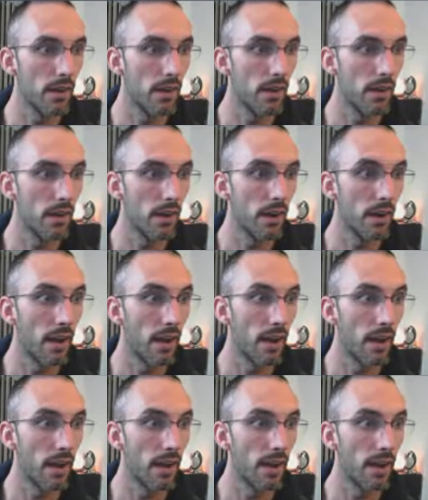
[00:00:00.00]

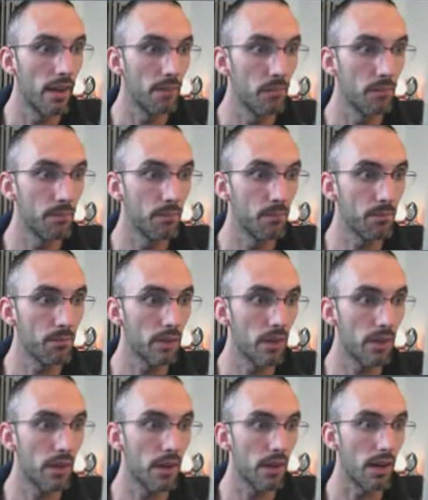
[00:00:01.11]

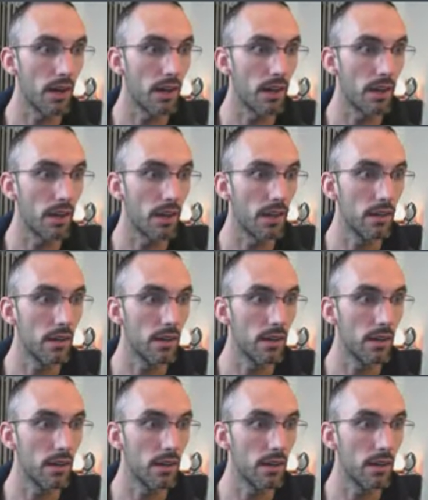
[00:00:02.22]
No one is speaking in this clip.